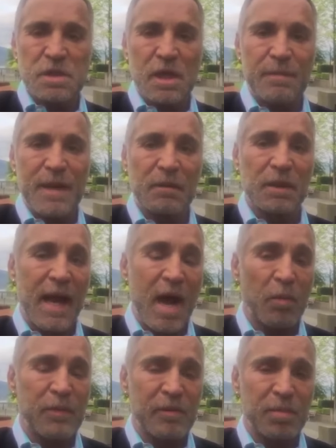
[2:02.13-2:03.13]
you got to be able to
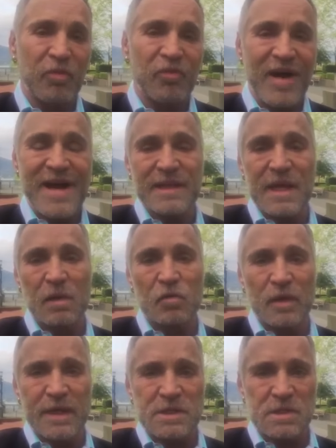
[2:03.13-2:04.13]
help people find their
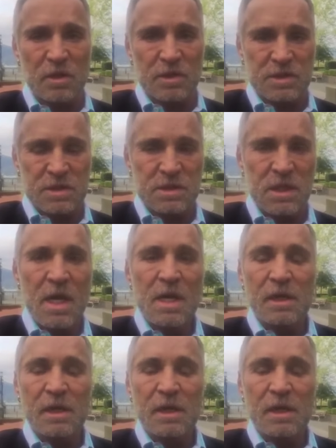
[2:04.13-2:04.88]
resources.